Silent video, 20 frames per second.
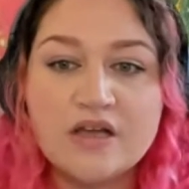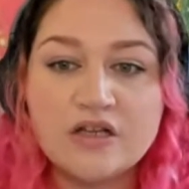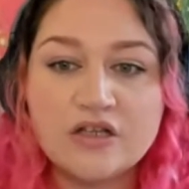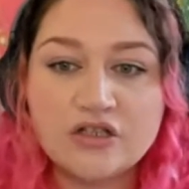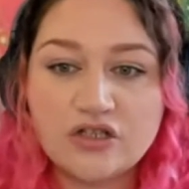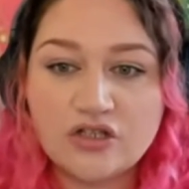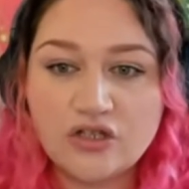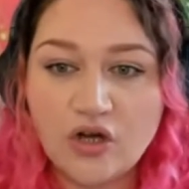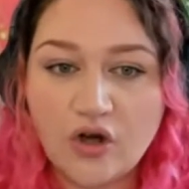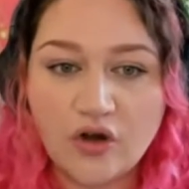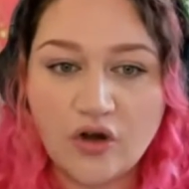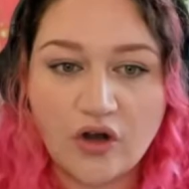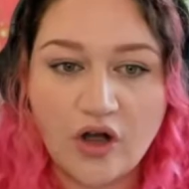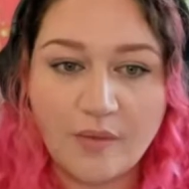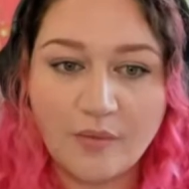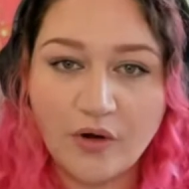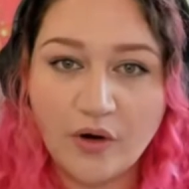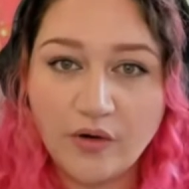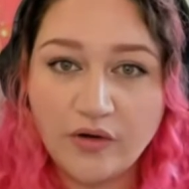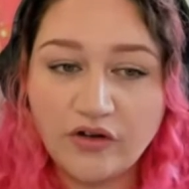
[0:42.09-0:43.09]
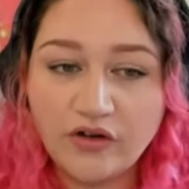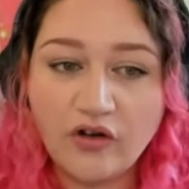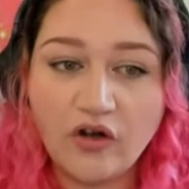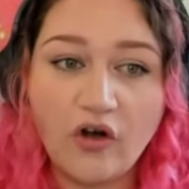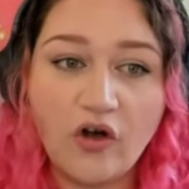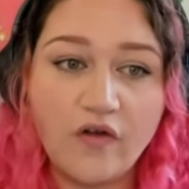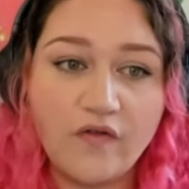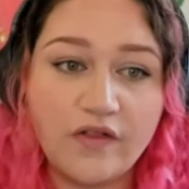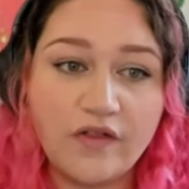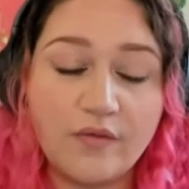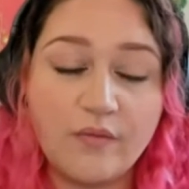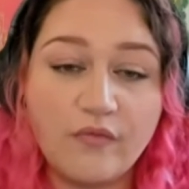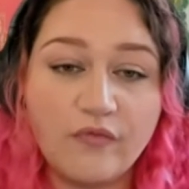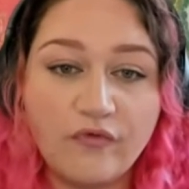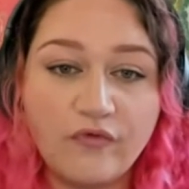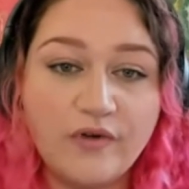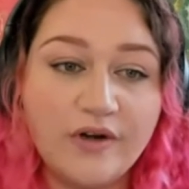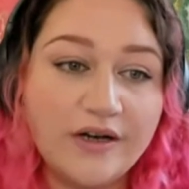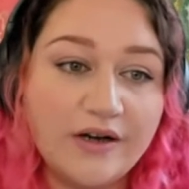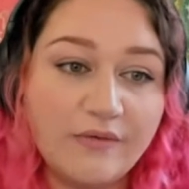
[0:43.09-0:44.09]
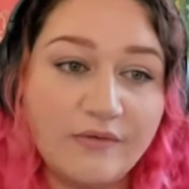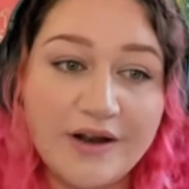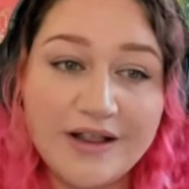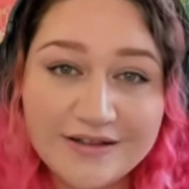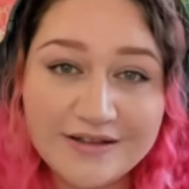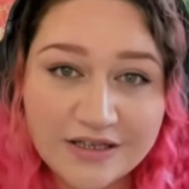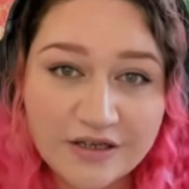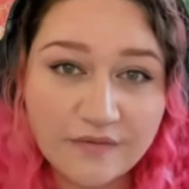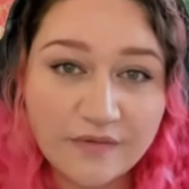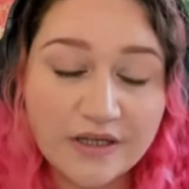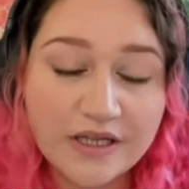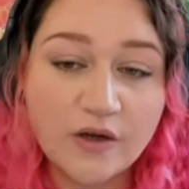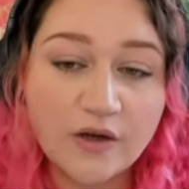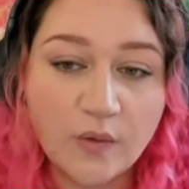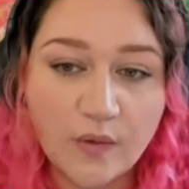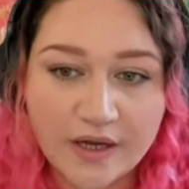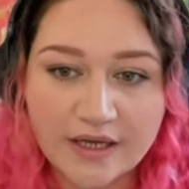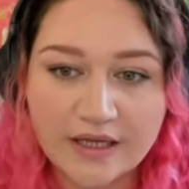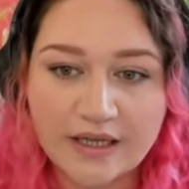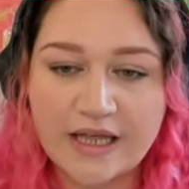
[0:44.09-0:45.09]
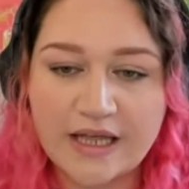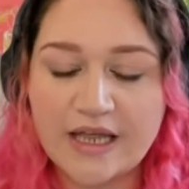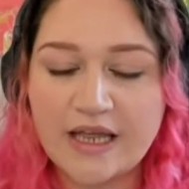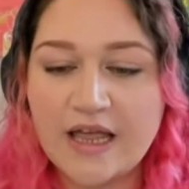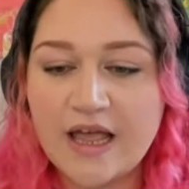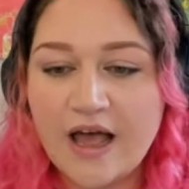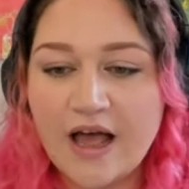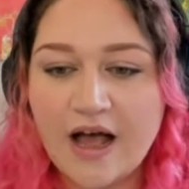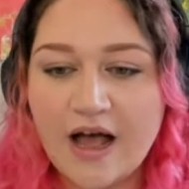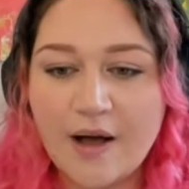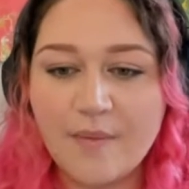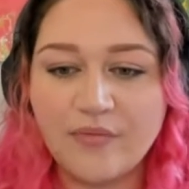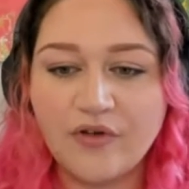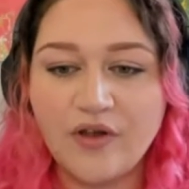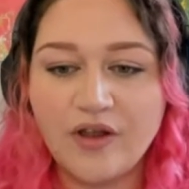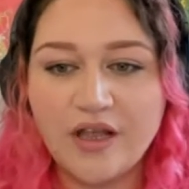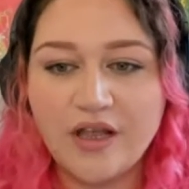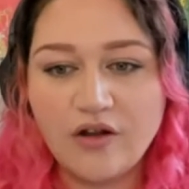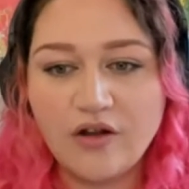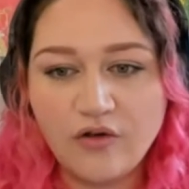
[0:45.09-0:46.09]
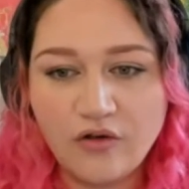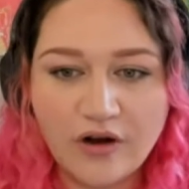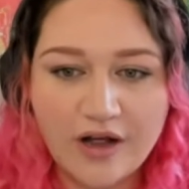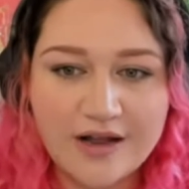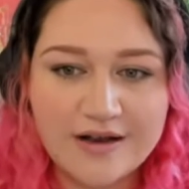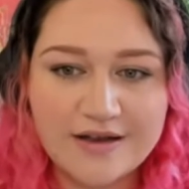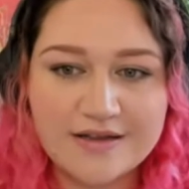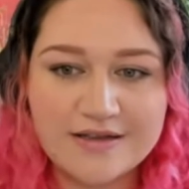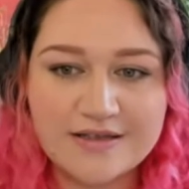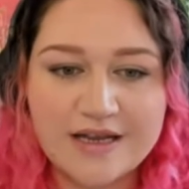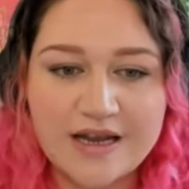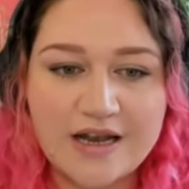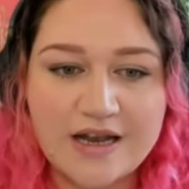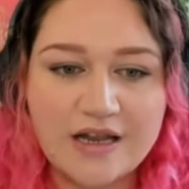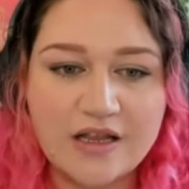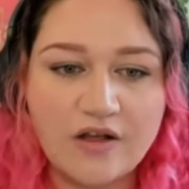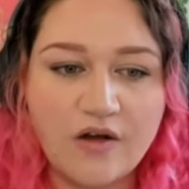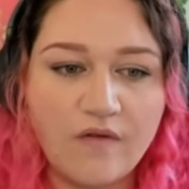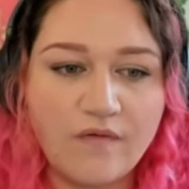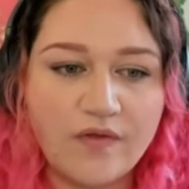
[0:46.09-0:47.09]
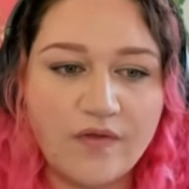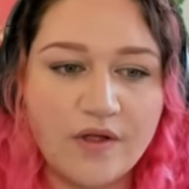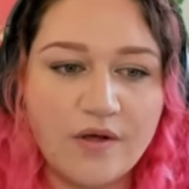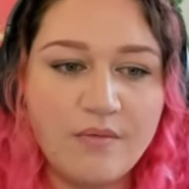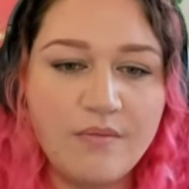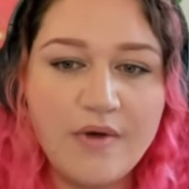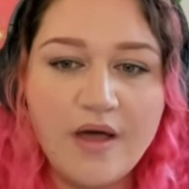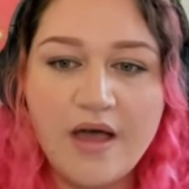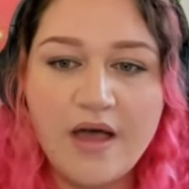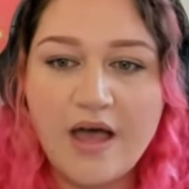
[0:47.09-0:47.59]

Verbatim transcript: So I'm going to go over them re- relatively quickly um, so you get a good understanding of them.